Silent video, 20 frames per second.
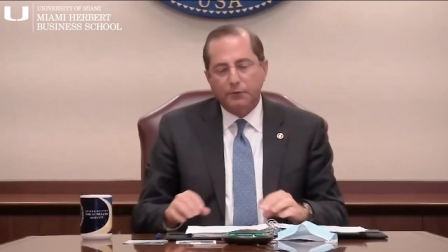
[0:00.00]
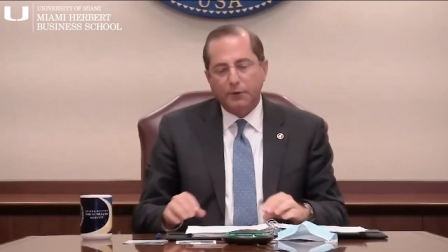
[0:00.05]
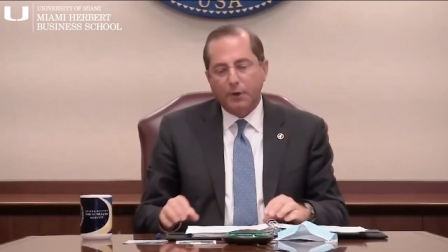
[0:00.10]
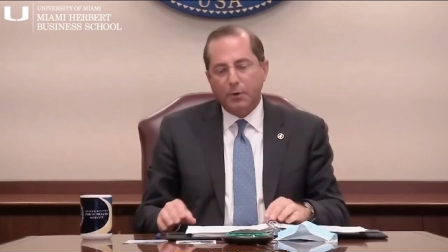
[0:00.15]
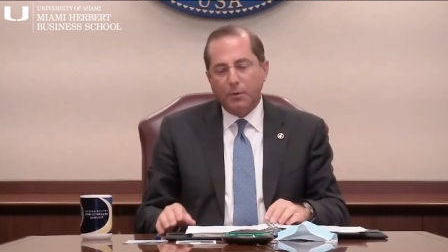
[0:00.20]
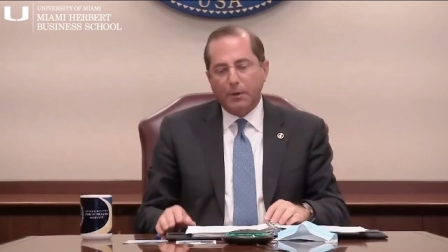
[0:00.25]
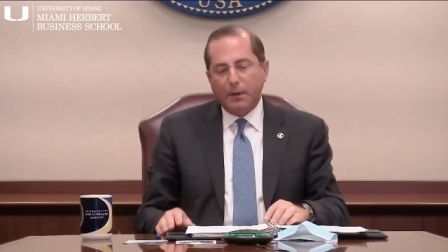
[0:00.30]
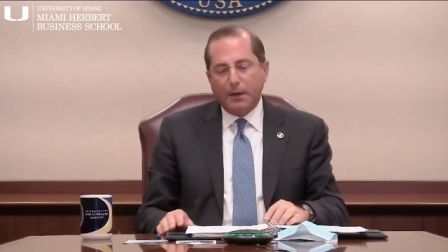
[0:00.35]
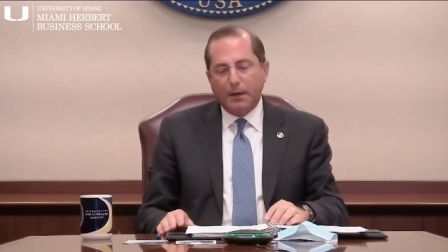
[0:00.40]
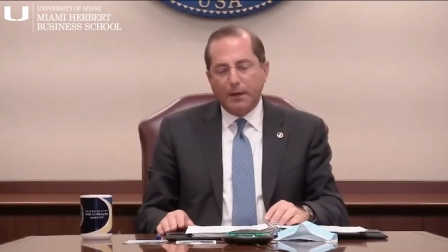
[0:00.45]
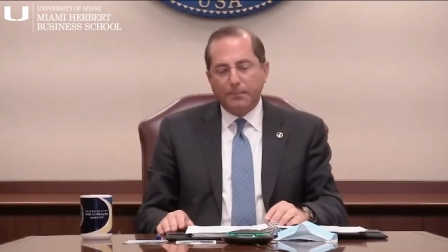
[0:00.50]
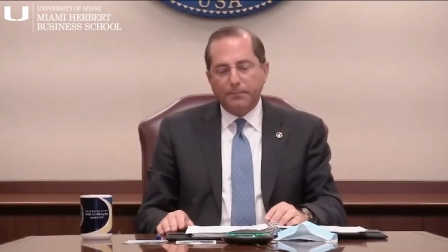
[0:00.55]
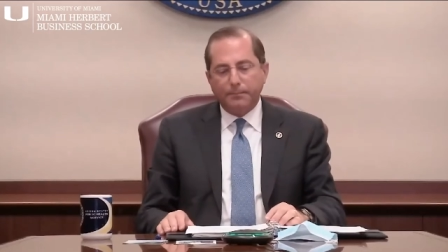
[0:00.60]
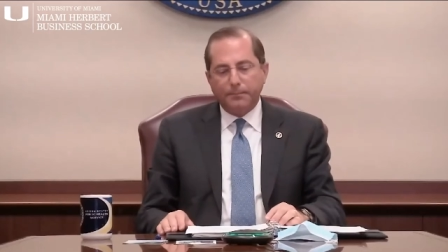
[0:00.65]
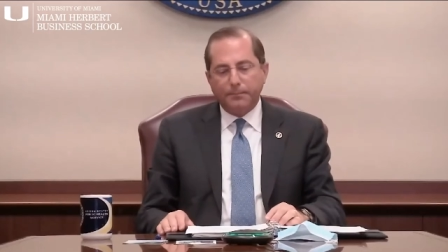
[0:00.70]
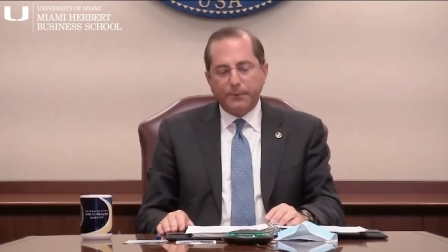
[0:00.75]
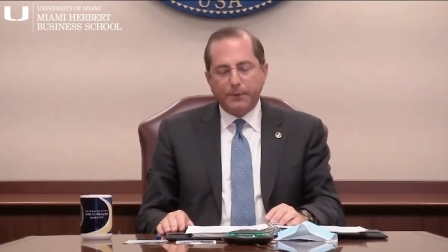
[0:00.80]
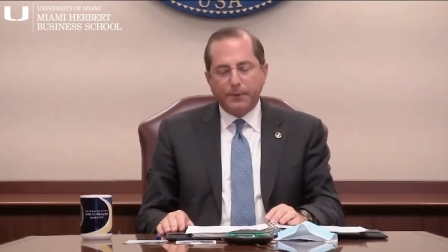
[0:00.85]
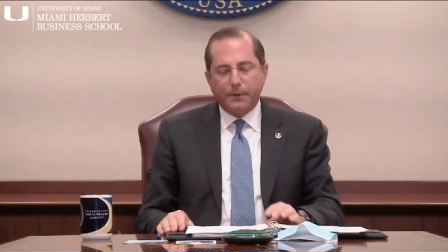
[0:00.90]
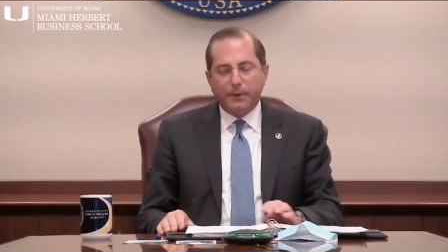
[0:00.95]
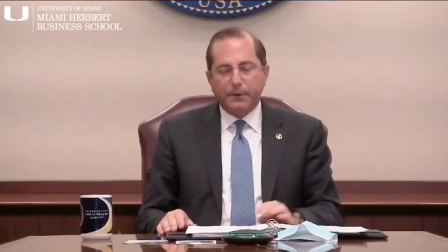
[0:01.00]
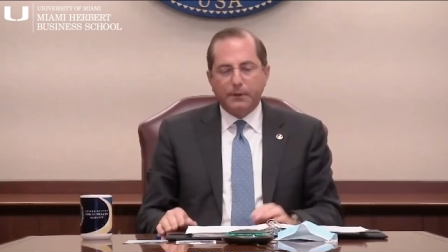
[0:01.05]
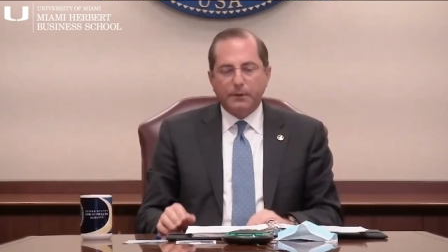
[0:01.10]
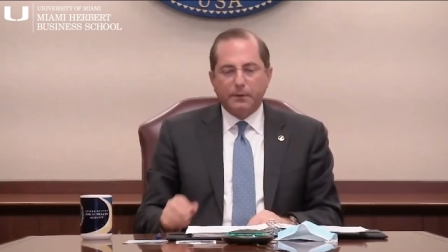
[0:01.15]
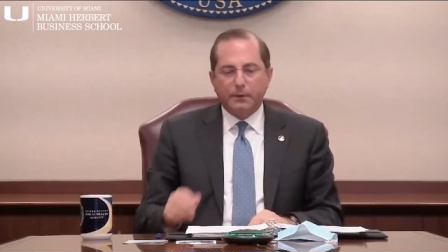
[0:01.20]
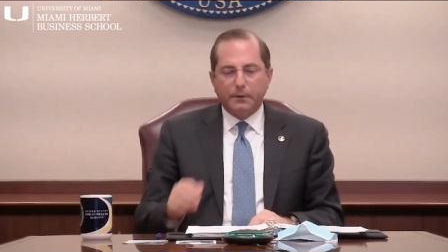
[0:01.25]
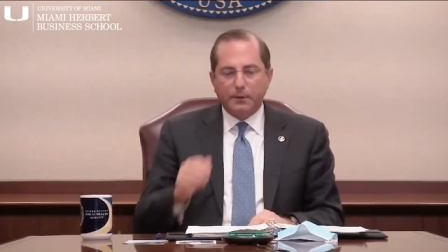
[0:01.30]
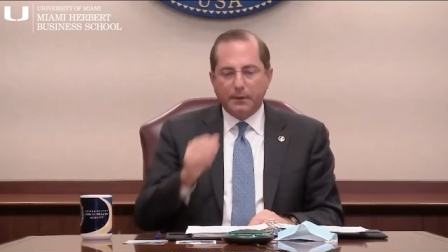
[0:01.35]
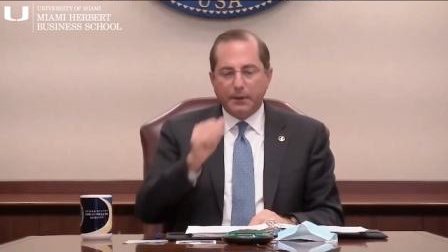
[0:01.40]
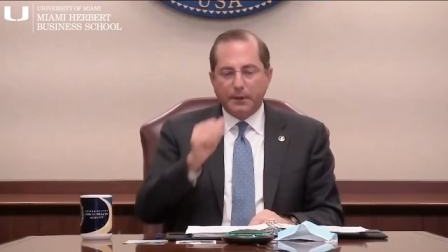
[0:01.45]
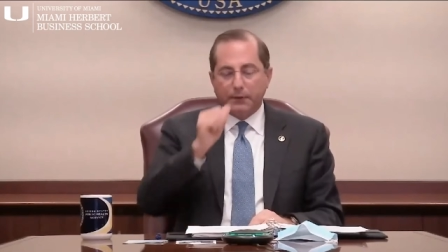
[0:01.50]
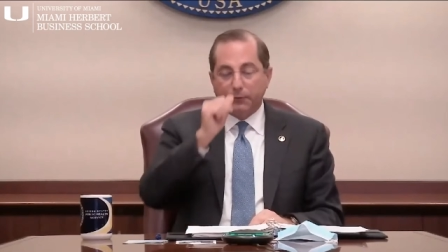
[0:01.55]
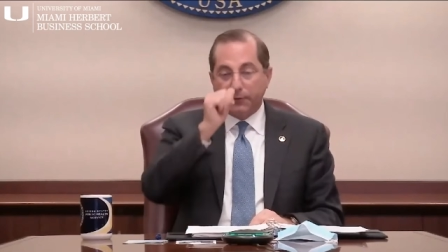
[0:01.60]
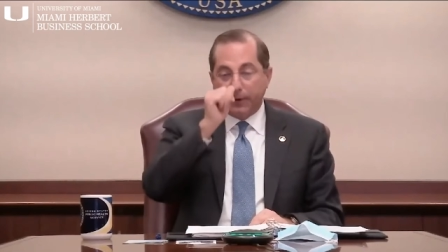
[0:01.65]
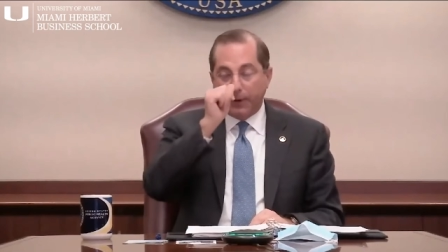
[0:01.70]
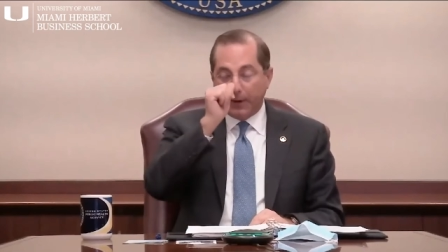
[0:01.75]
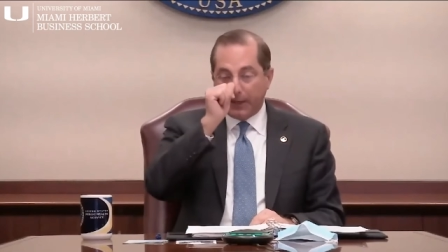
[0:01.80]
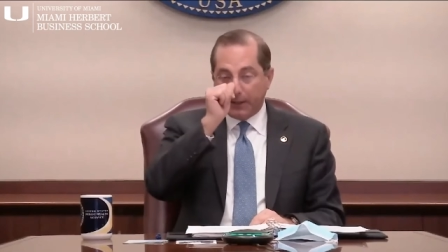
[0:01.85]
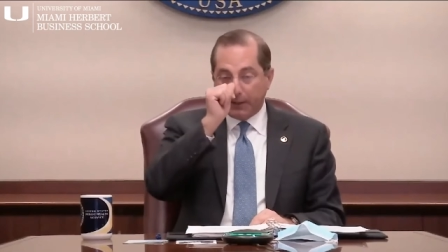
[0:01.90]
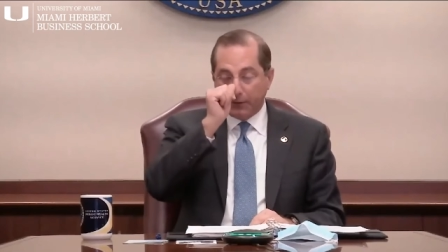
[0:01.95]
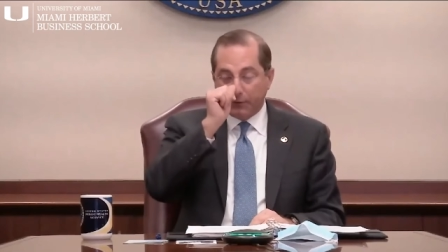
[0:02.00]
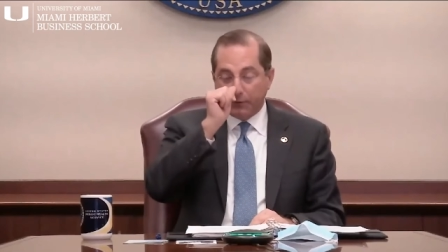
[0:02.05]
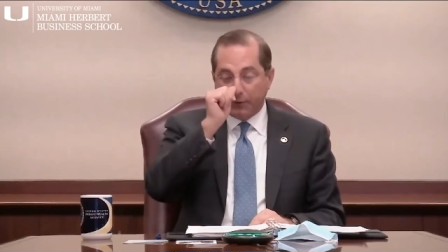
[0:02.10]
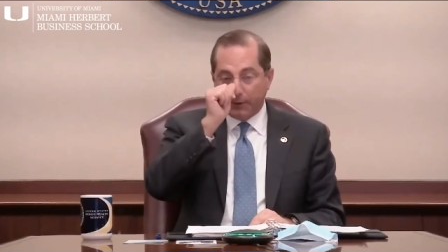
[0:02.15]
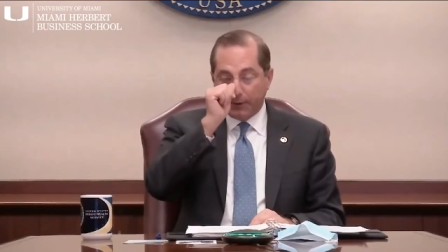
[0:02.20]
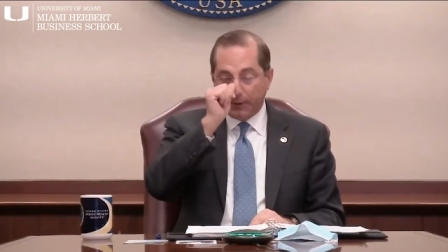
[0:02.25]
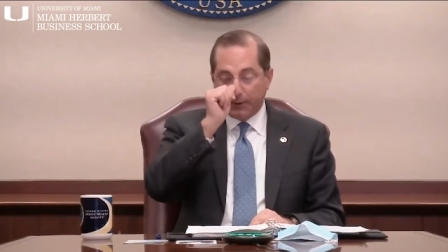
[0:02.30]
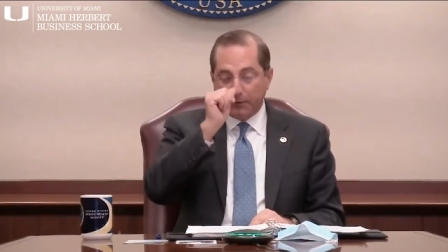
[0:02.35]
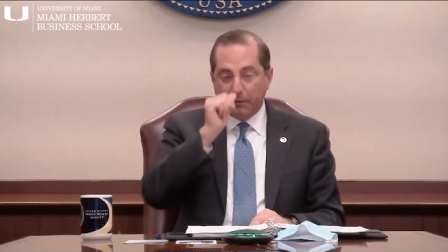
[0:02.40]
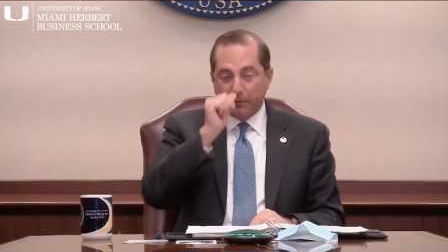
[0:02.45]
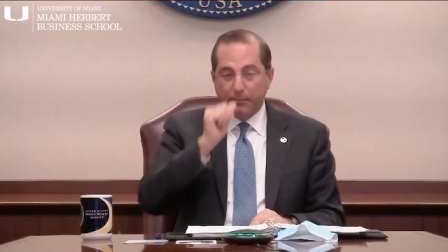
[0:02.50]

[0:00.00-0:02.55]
So it's very concerning